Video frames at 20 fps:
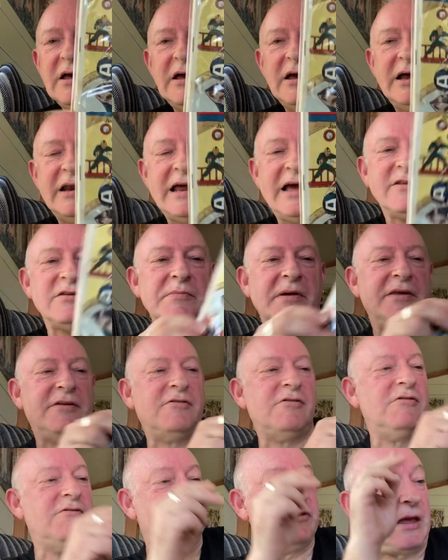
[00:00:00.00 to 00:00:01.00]
And it has a
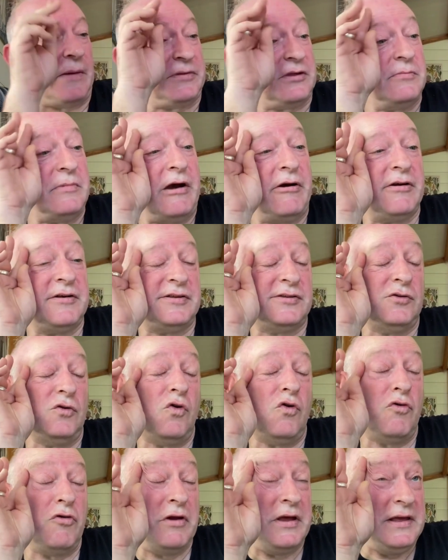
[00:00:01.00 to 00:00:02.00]
mixture of Captain America
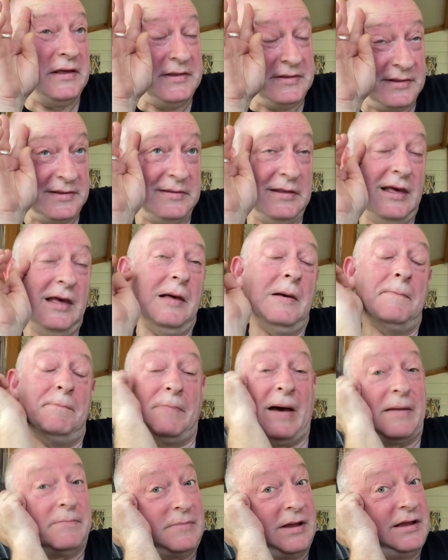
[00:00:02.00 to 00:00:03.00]
stories,
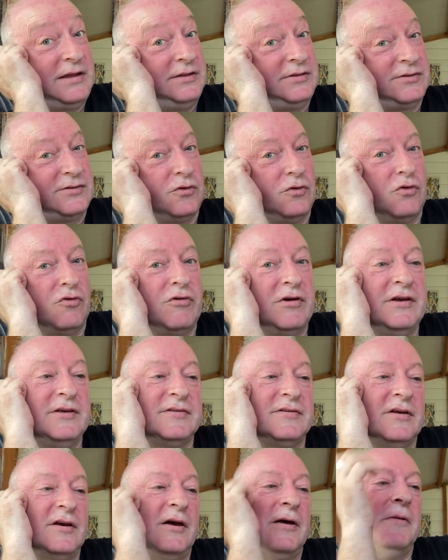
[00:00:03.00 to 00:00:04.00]
Batman stories,